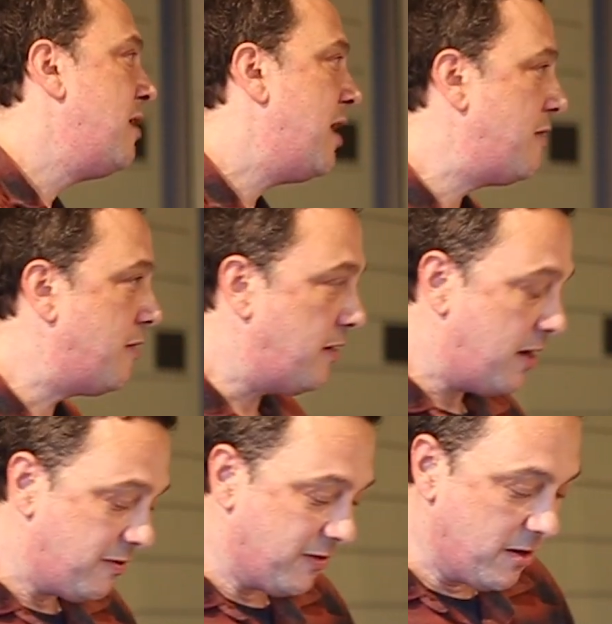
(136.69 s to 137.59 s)

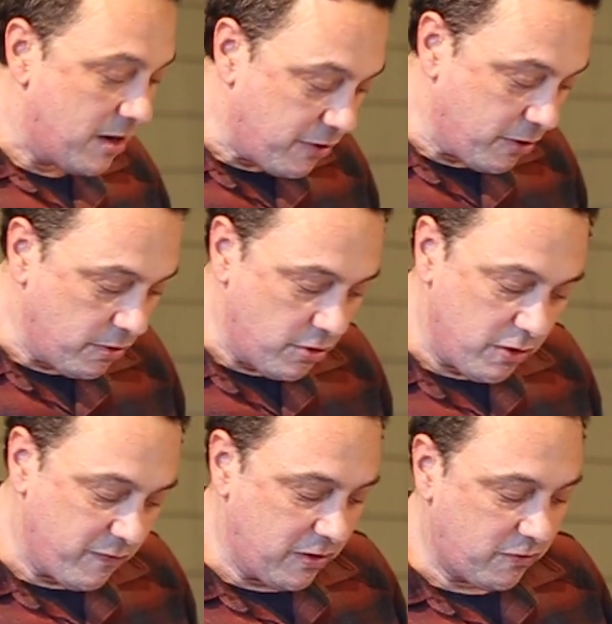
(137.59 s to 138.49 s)
as another
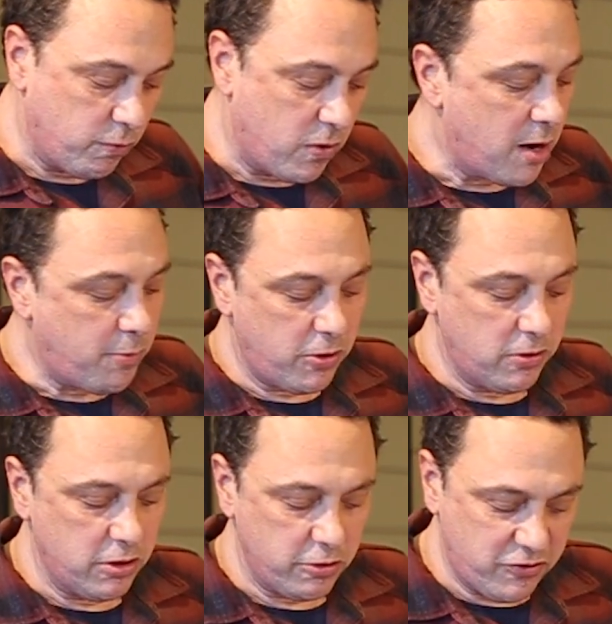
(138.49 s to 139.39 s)
nervous
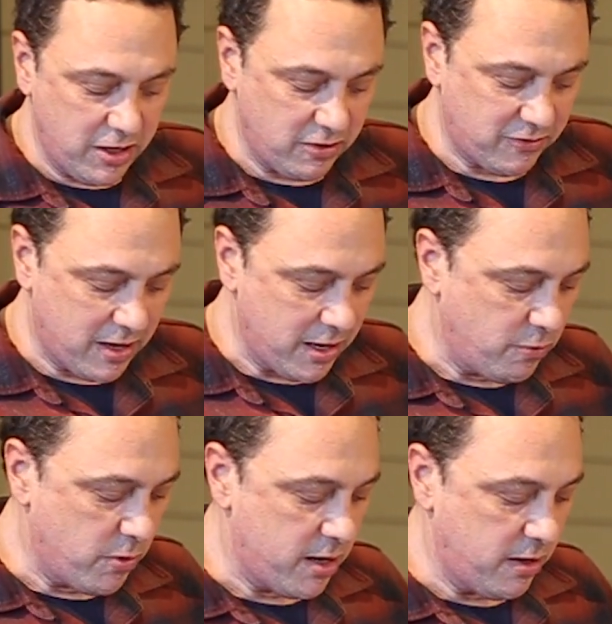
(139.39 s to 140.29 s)
wobble lurching
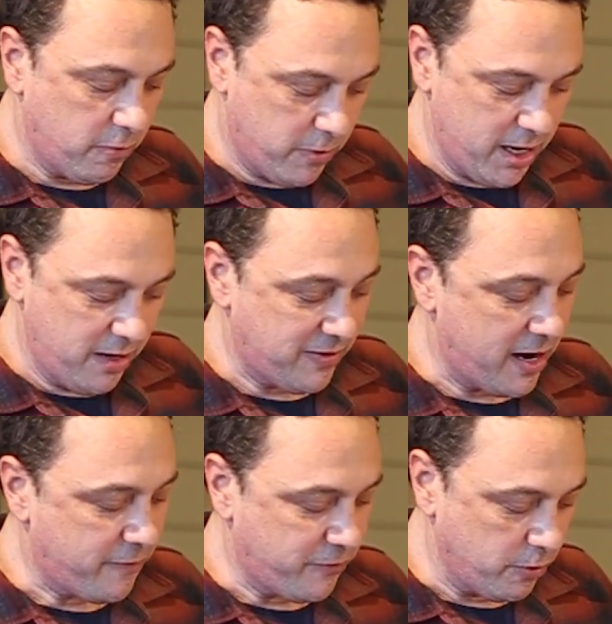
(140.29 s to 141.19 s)
sideways
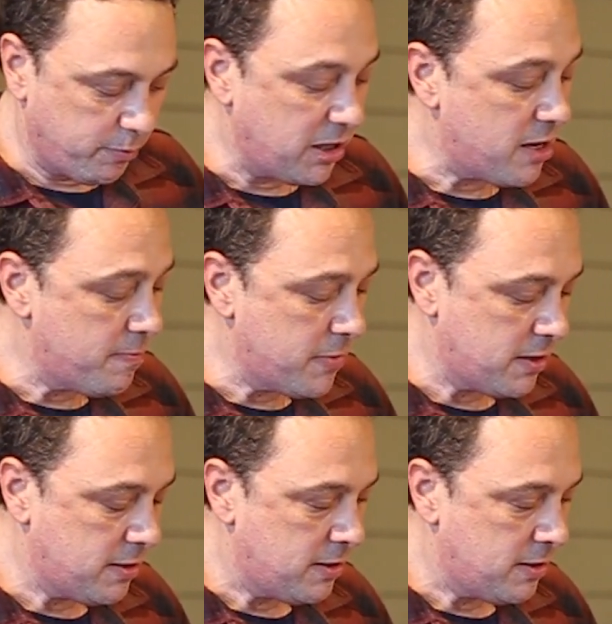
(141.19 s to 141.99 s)
after plumb,